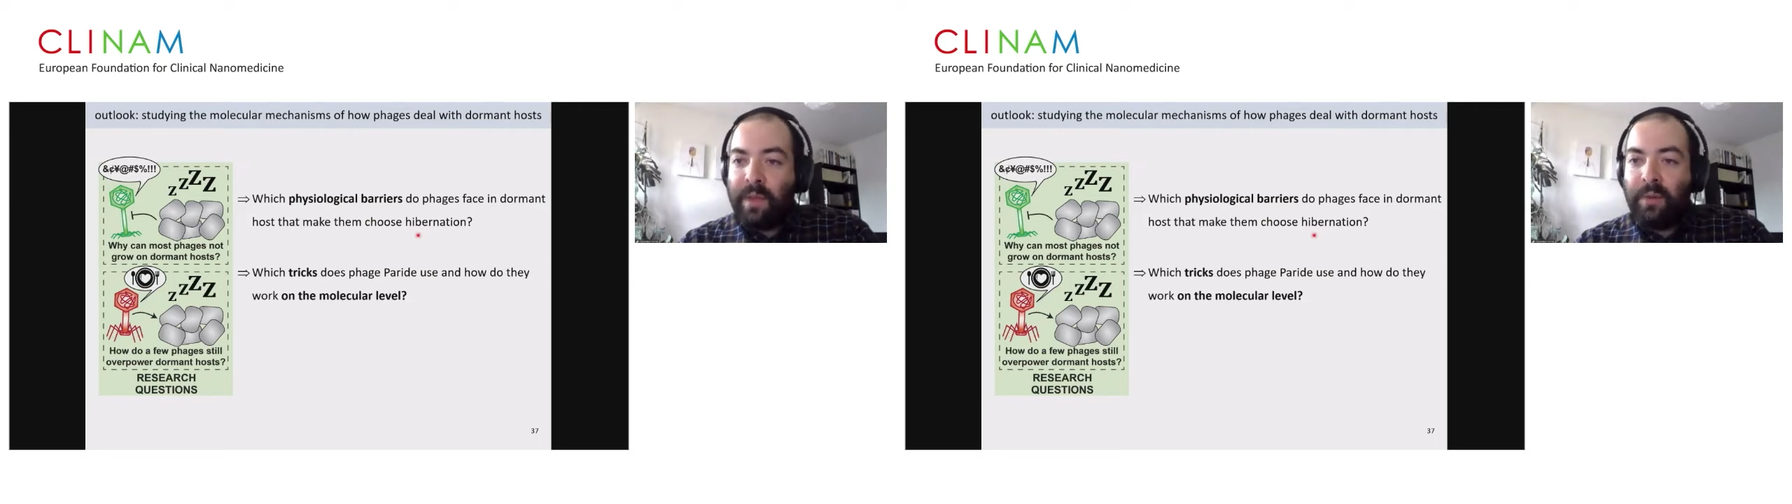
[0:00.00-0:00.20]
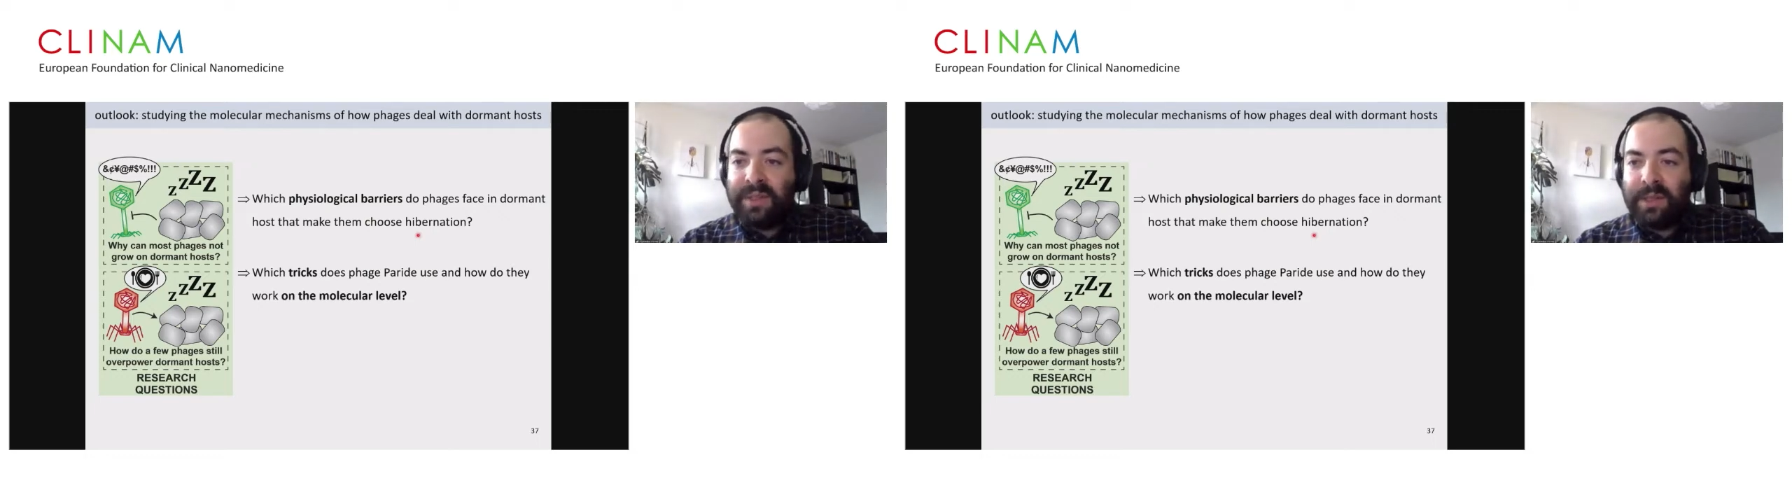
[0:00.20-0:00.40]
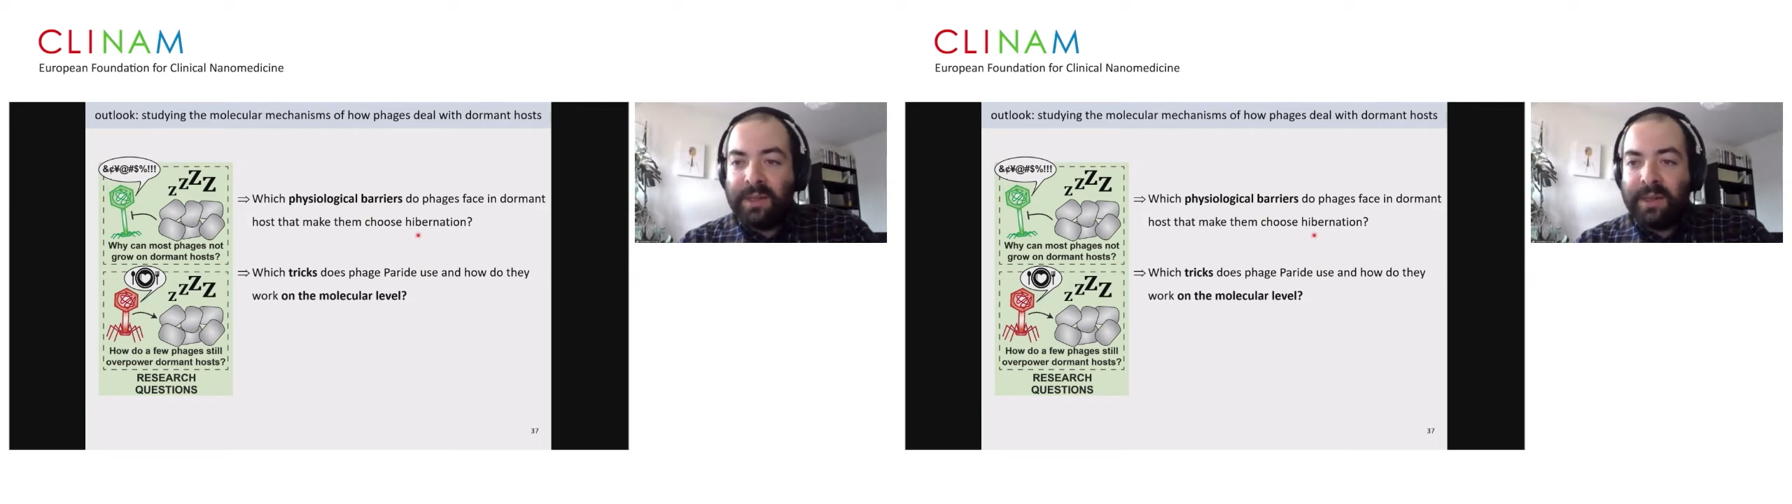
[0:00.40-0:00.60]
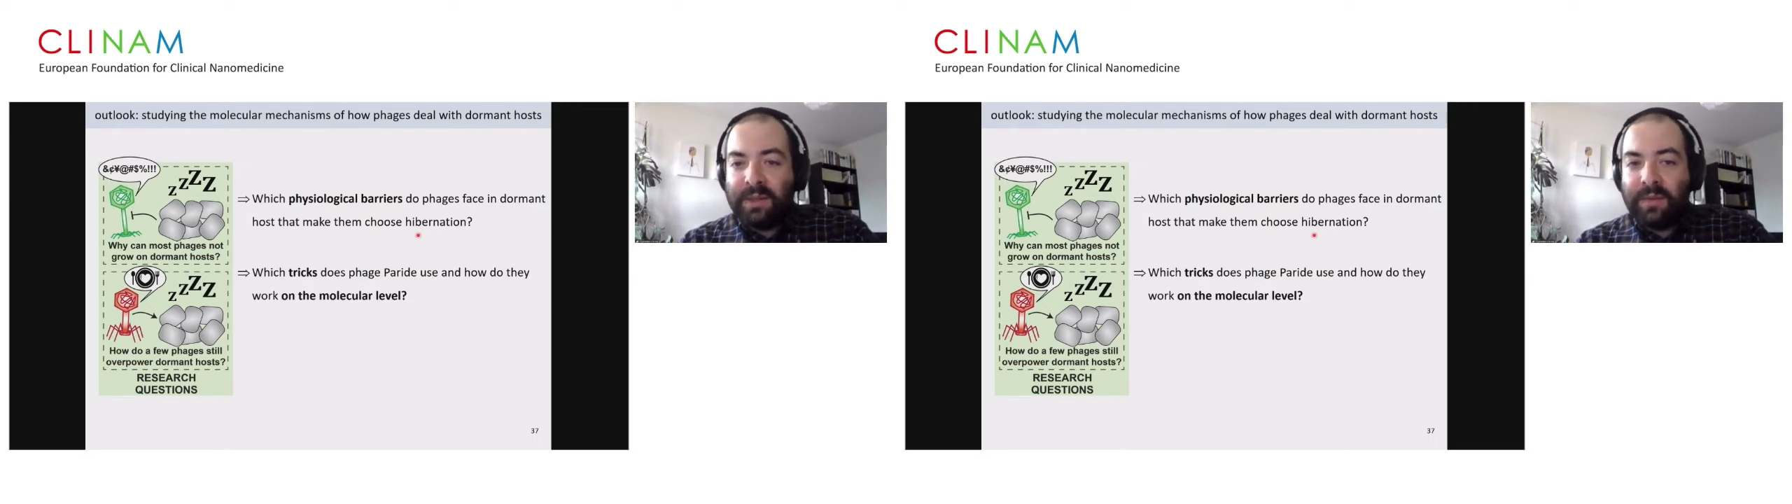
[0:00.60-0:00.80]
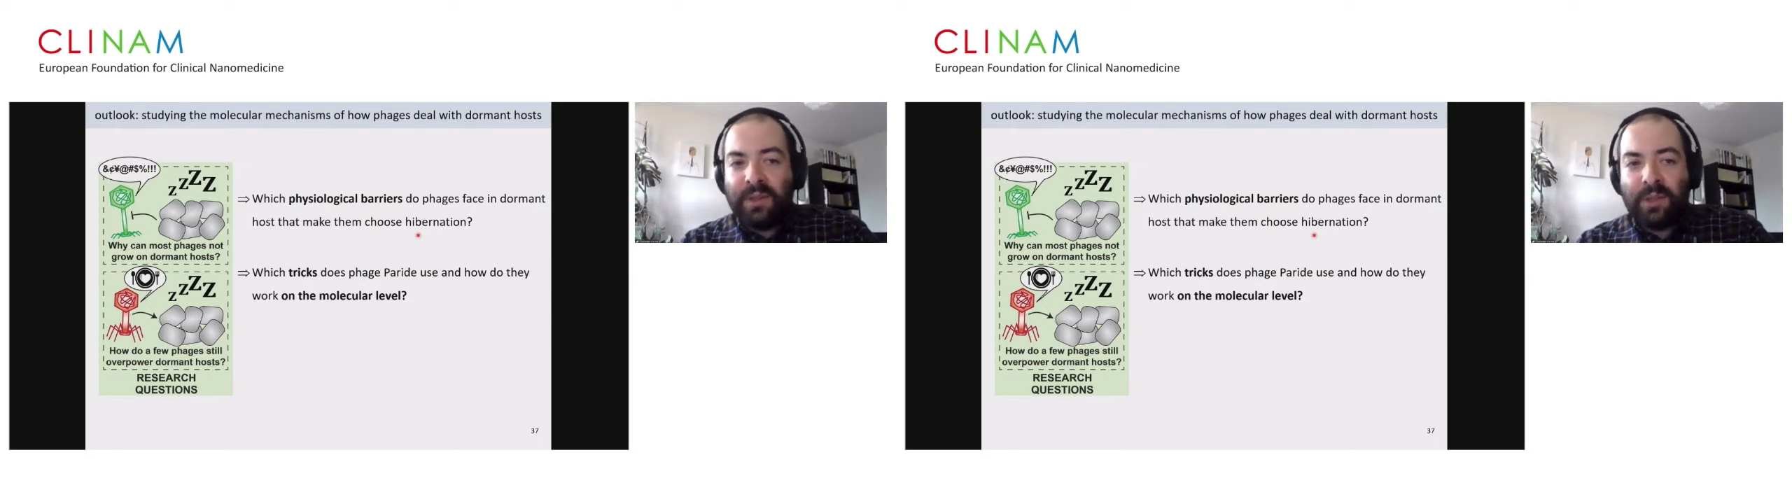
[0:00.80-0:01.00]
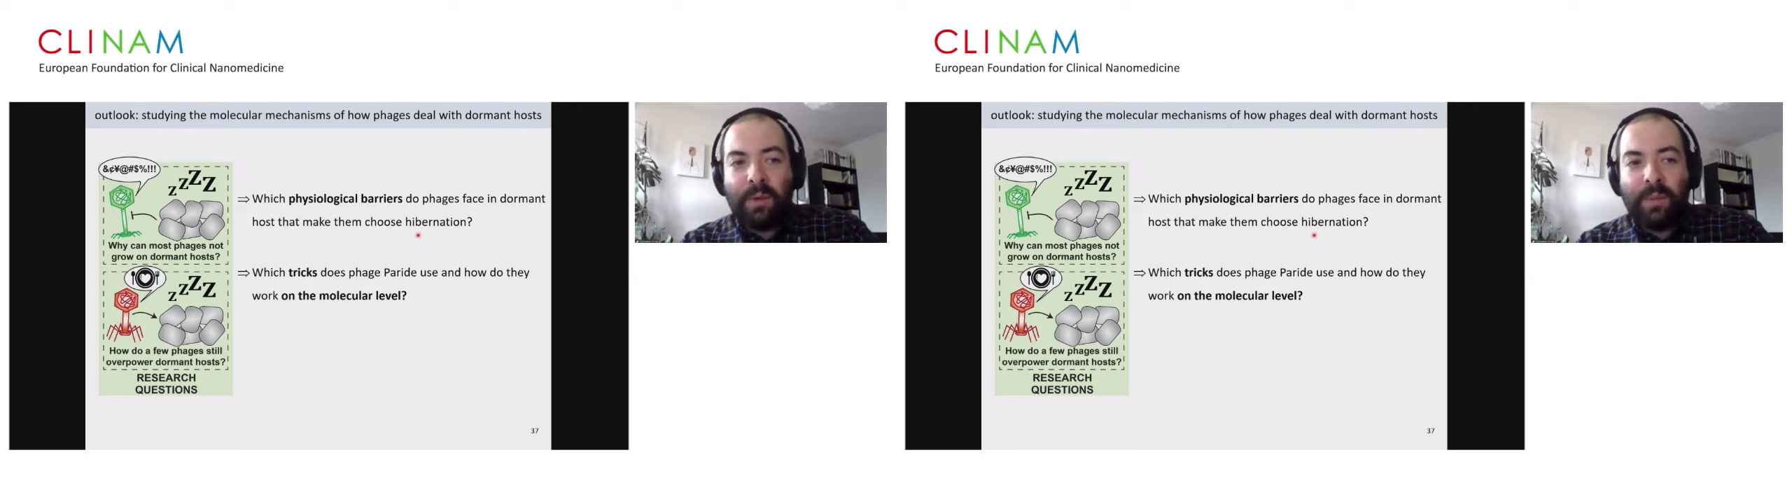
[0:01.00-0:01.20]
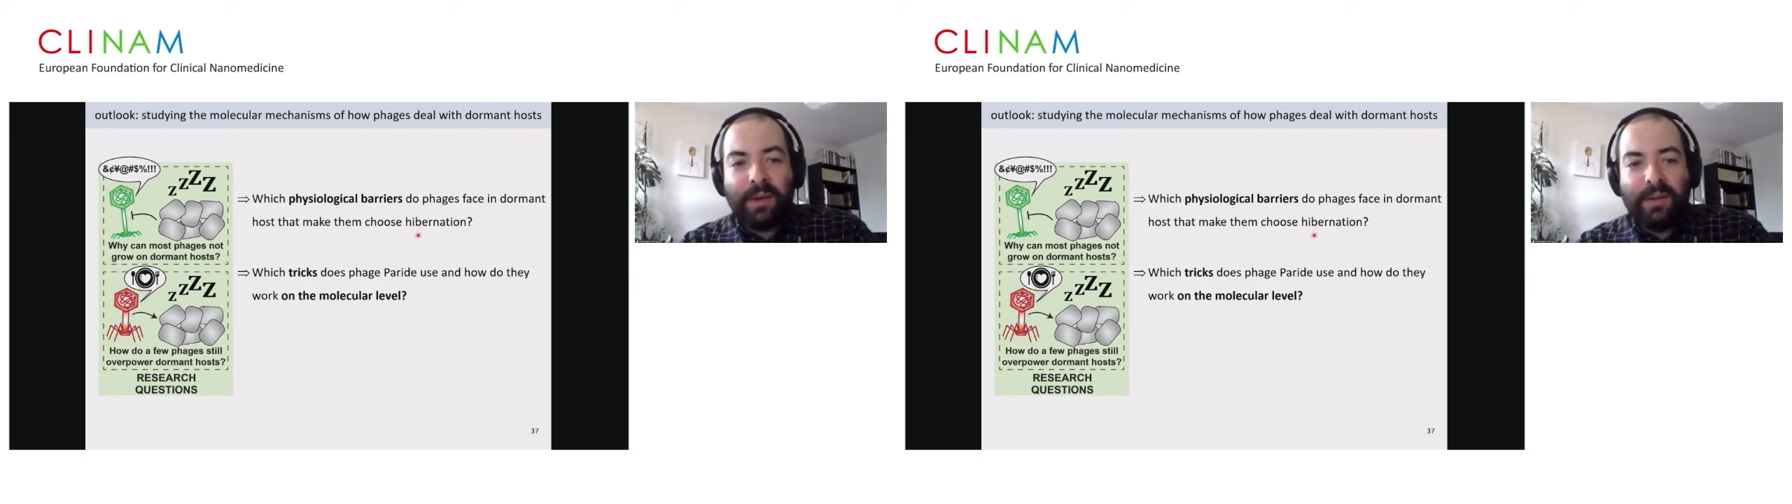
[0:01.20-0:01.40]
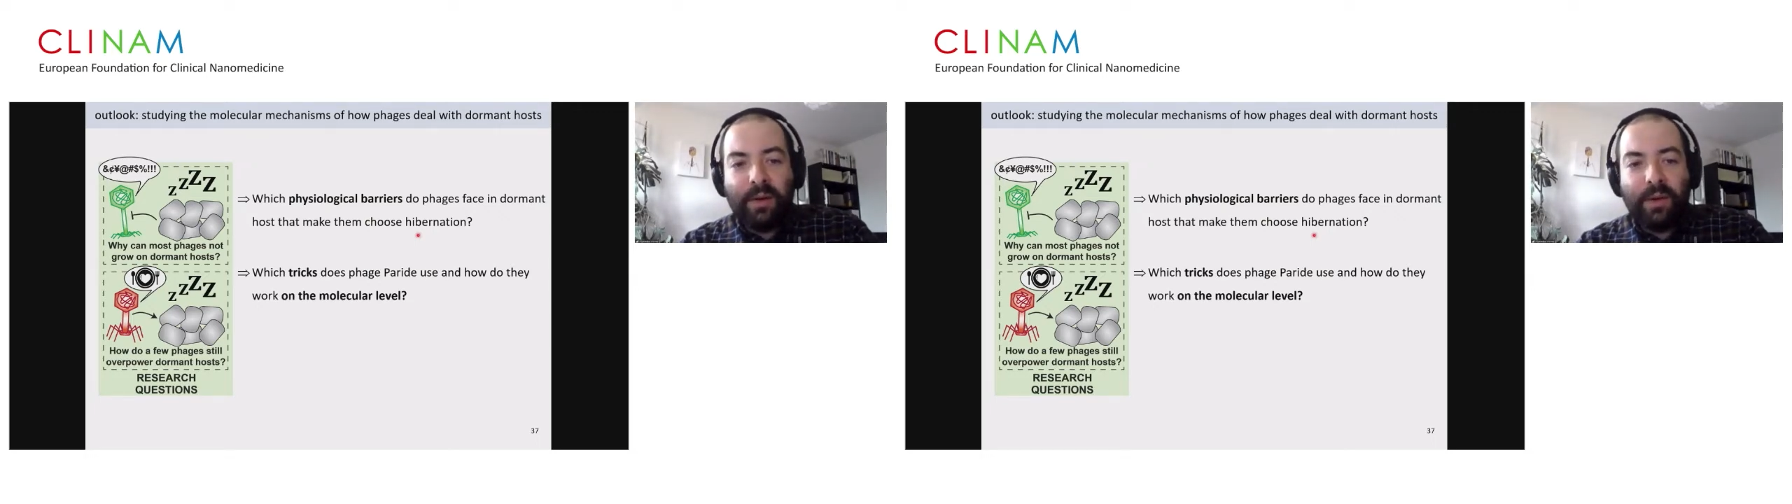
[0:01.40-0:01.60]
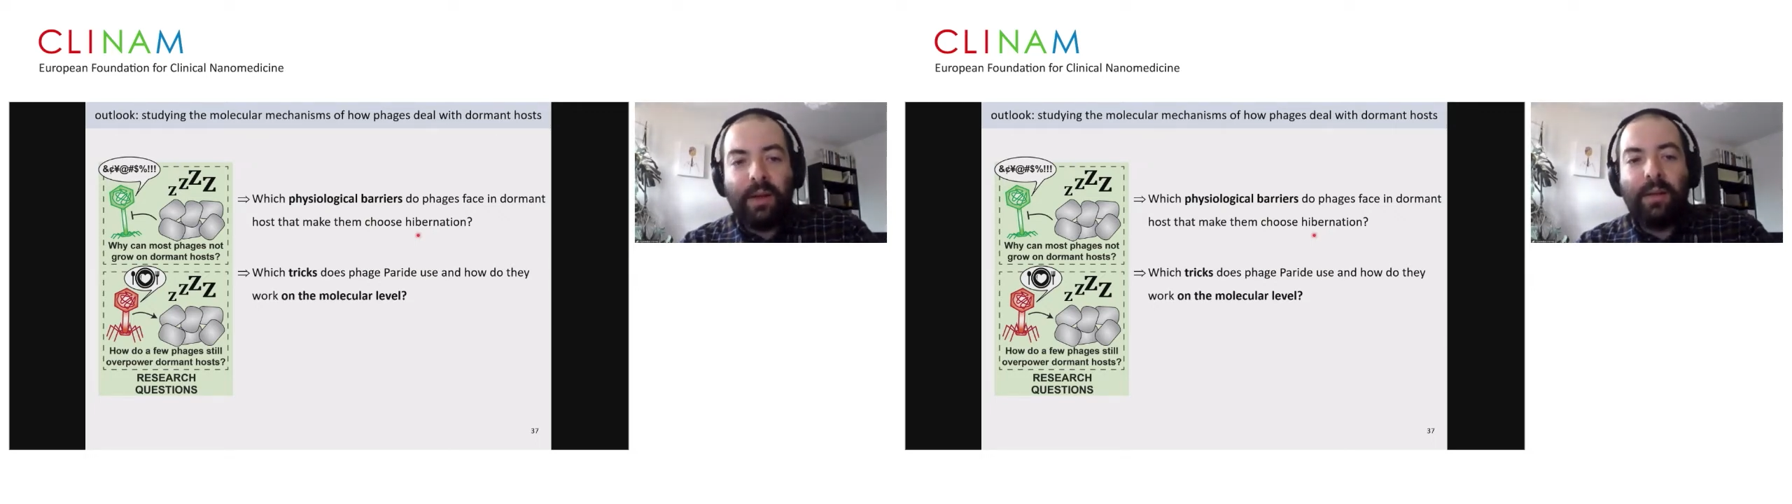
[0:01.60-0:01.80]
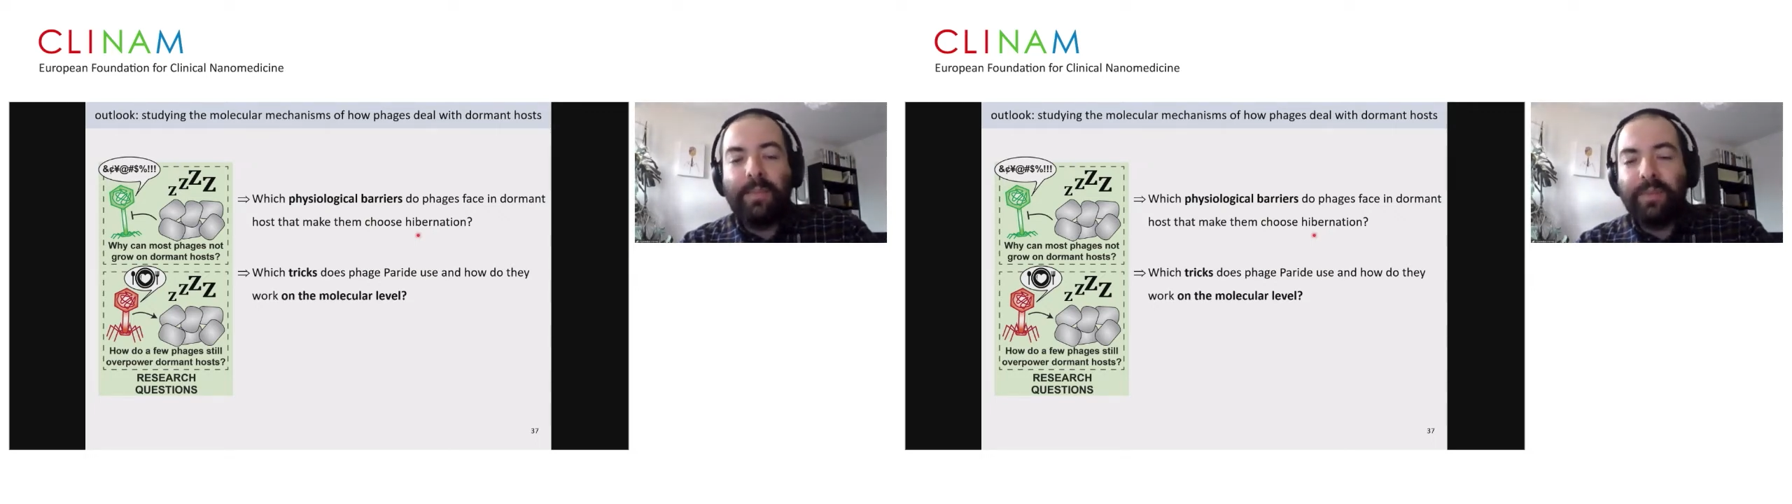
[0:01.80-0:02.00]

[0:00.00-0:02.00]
the resilience of these dormant bacteria